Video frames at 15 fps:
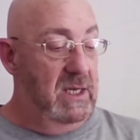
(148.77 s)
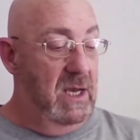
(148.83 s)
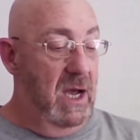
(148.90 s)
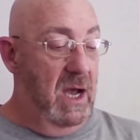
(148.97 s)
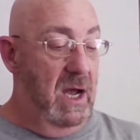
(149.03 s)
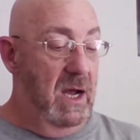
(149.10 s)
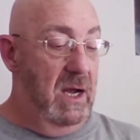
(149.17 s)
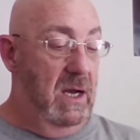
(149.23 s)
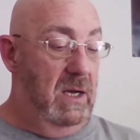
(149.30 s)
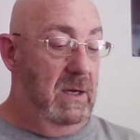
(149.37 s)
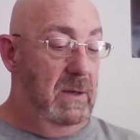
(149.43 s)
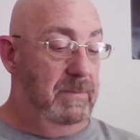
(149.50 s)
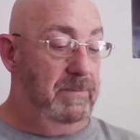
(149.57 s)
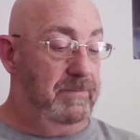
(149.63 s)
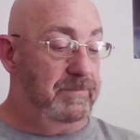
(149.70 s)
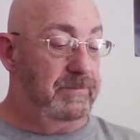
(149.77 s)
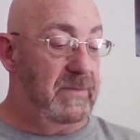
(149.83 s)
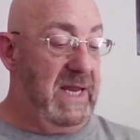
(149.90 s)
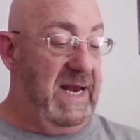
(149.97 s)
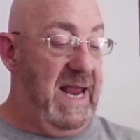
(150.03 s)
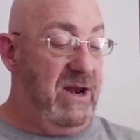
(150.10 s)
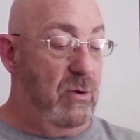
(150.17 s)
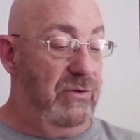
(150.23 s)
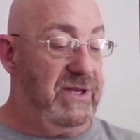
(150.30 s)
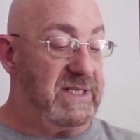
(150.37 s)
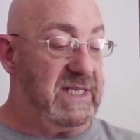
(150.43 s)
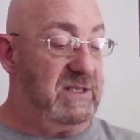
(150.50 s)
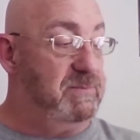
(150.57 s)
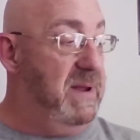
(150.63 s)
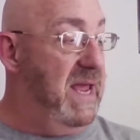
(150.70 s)
Um, and I know this
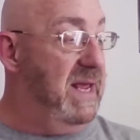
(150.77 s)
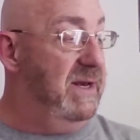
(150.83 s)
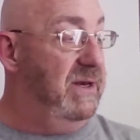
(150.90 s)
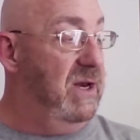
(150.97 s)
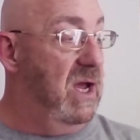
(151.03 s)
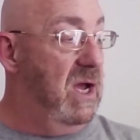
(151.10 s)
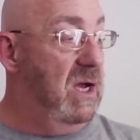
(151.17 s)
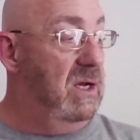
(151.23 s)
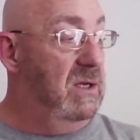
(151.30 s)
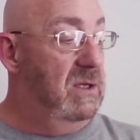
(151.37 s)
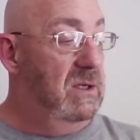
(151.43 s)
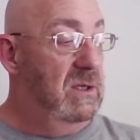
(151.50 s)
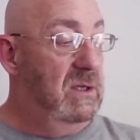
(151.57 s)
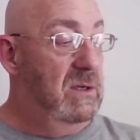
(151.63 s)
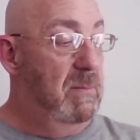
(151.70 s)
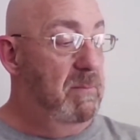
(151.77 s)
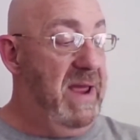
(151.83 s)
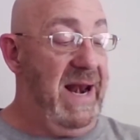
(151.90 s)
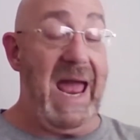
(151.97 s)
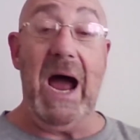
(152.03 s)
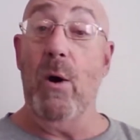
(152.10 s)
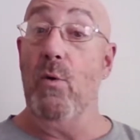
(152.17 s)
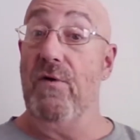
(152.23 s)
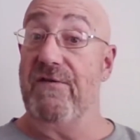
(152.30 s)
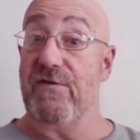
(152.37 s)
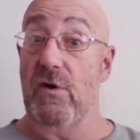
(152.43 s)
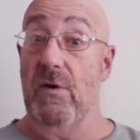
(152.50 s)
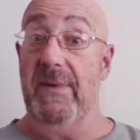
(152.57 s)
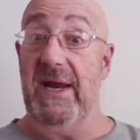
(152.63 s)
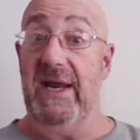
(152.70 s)
has been uh, been out
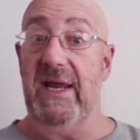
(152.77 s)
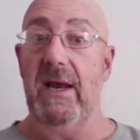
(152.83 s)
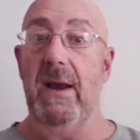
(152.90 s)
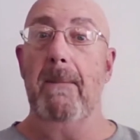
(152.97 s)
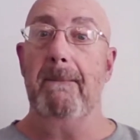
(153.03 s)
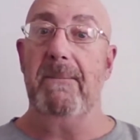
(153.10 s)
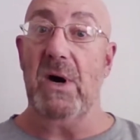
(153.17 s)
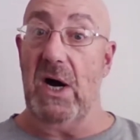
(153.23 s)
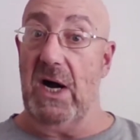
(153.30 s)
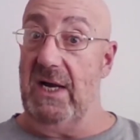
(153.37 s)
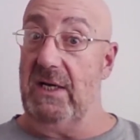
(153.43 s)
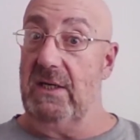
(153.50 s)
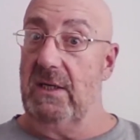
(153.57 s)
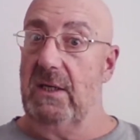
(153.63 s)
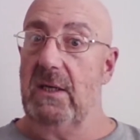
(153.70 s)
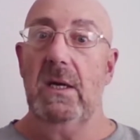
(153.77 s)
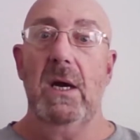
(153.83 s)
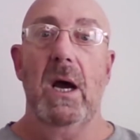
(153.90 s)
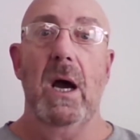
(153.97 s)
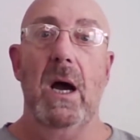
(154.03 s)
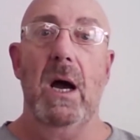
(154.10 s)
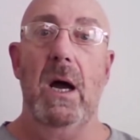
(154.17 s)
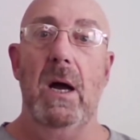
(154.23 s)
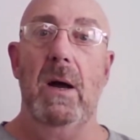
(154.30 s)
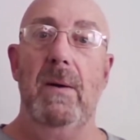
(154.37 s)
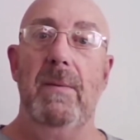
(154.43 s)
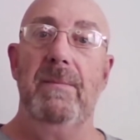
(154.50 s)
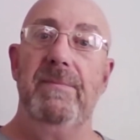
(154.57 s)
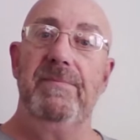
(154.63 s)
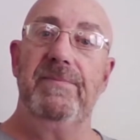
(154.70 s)
for a minute, but
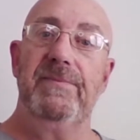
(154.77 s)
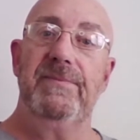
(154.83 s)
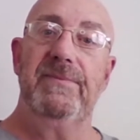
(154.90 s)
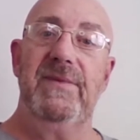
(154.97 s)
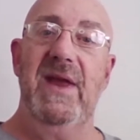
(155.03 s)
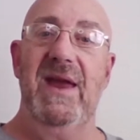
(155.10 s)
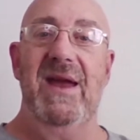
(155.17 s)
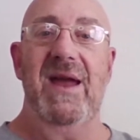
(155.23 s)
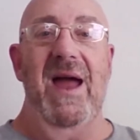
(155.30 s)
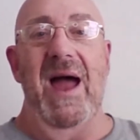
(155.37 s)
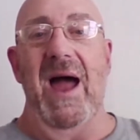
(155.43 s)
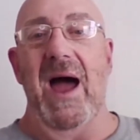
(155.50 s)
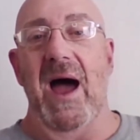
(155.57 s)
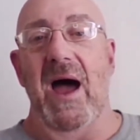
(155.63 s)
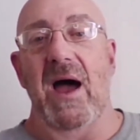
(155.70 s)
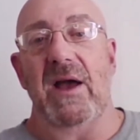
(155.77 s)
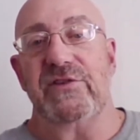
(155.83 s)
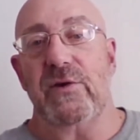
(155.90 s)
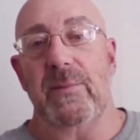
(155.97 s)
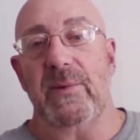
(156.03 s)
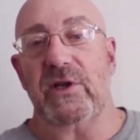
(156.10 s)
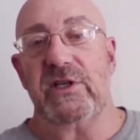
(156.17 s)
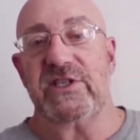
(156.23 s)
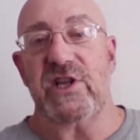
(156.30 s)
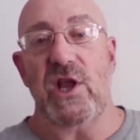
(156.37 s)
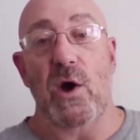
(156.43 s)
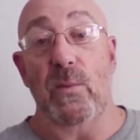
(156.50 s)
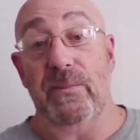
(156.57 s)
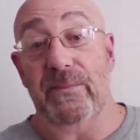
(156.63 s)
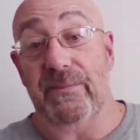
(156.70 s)
um, yeah, uh, so I'm a little
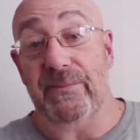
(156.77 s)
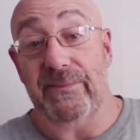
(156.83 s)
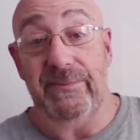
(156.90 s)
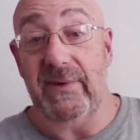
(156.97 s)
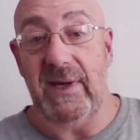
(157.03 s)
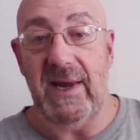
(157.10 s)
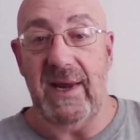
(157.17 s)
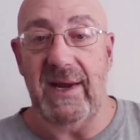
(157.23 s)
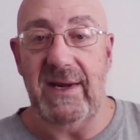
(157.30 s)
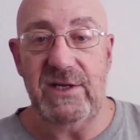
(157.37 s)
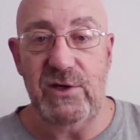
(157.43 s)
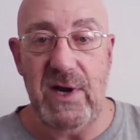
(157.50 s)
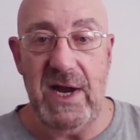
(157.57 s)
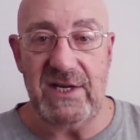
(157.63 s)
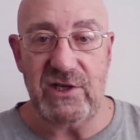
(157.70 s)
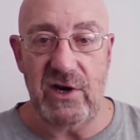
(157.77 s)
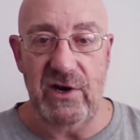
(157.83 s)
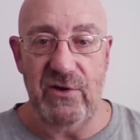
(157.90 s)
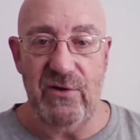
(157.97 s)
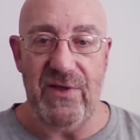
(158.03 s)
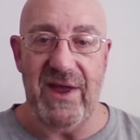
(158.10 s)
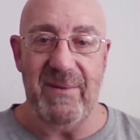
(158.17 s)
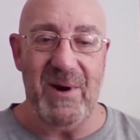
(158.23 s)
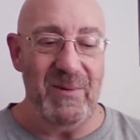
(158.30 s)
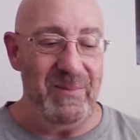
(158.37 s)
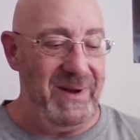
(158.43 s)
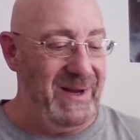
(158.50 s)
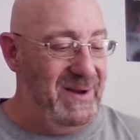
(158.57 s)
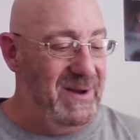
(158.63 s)
slow. If guess you guys already know that about me.